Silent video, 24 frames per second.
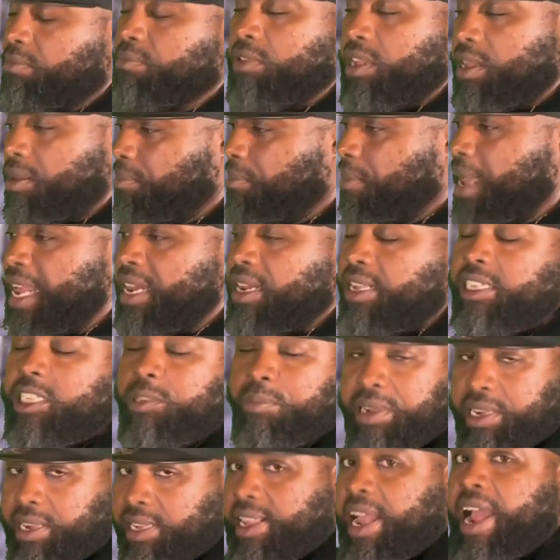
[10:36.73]
And mainly it's
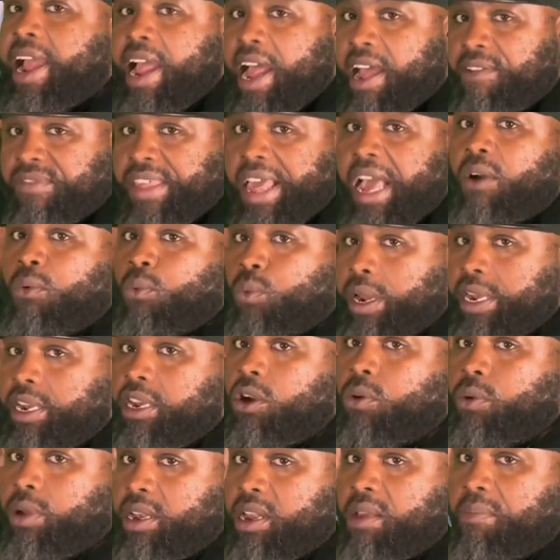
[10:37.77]
because I have that window
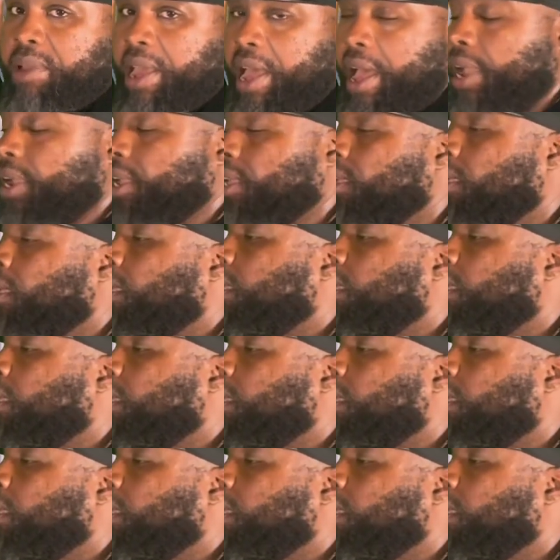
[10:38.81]
in the back.